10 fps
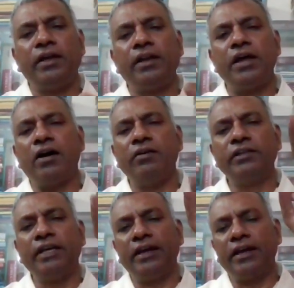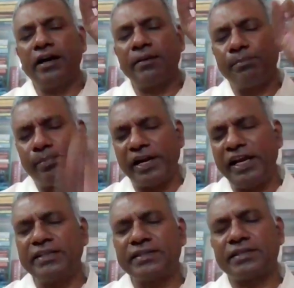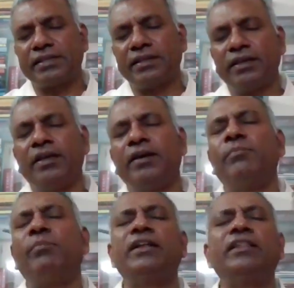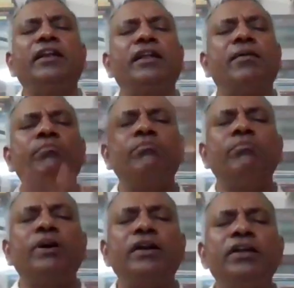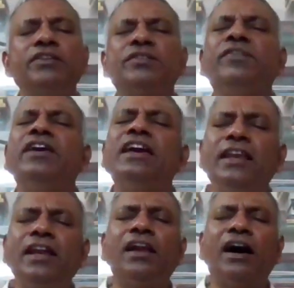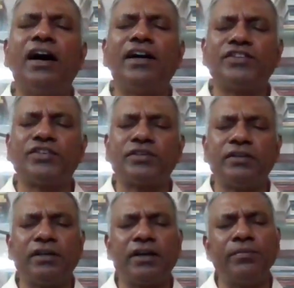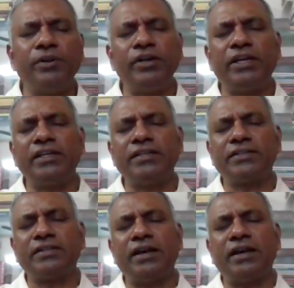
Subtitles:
Now there are priests, but the number is very large. Communicants